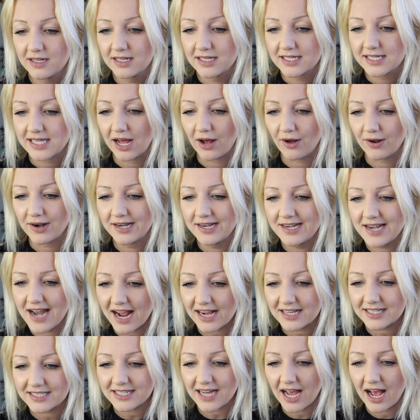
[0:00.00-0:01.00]
So
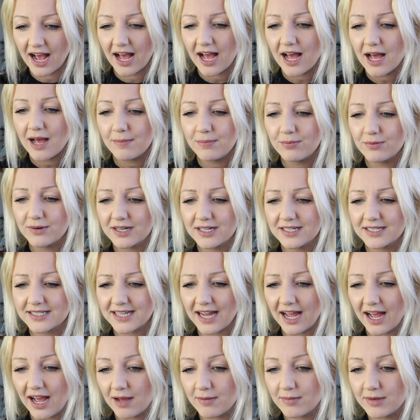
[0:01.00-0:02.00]
next up, we're
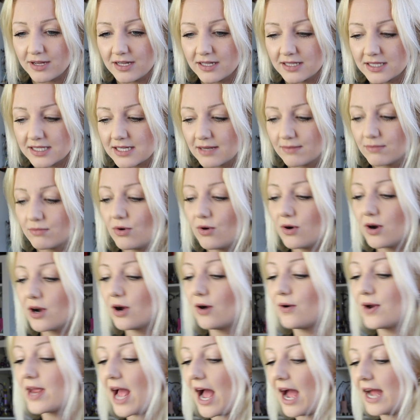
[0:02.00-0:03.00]
dabbing some more.
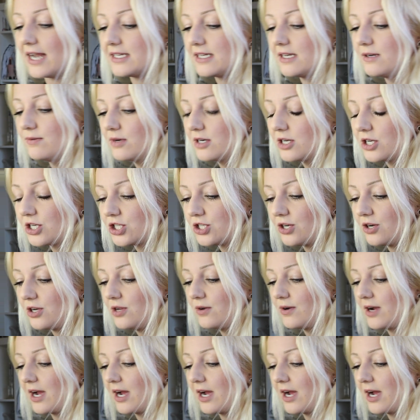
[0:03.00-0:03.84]
Oh yeah, I did want to show you